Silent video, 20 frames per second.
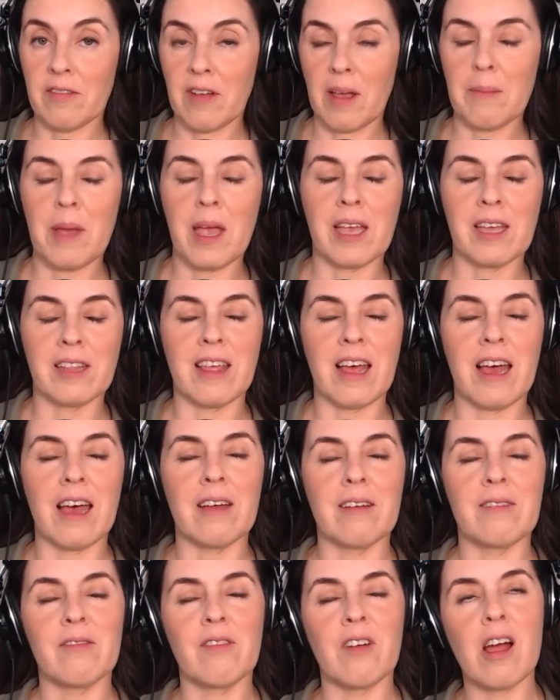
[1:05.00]
if I make it
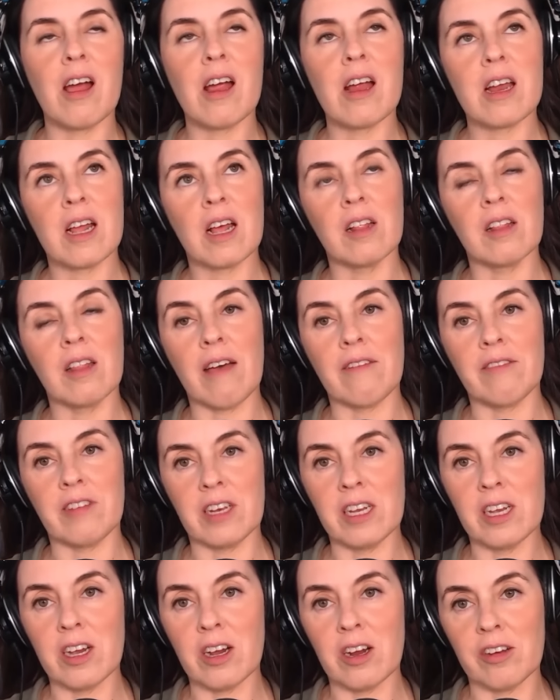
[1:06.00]
that far,
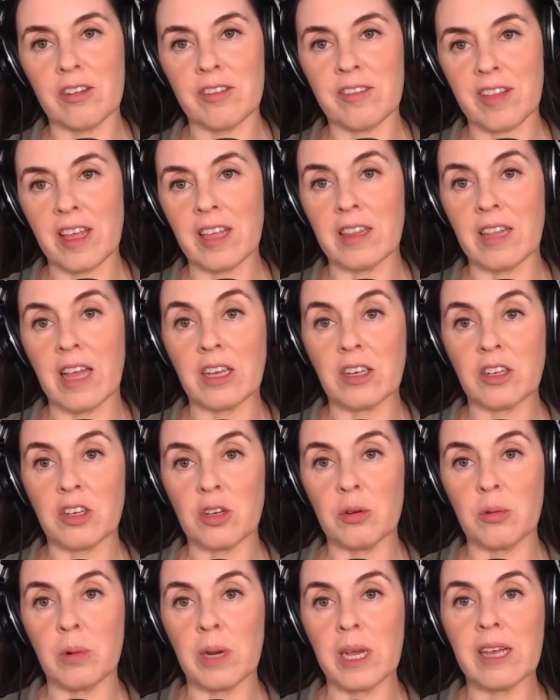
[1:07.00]
11 years in like
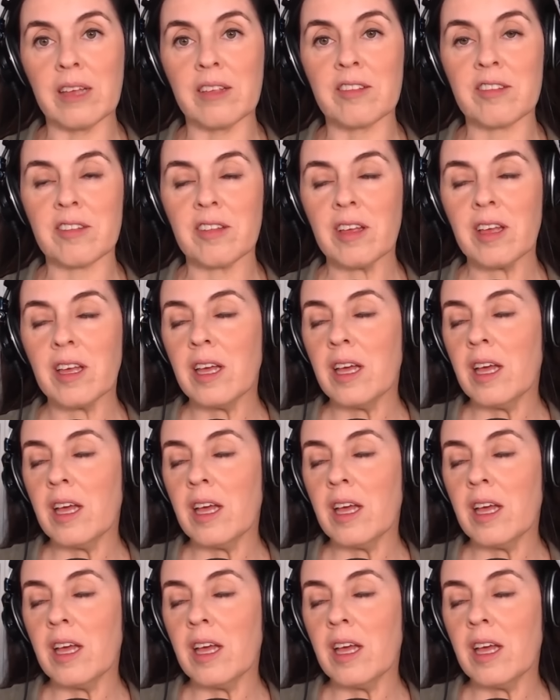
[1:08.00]
2 weeks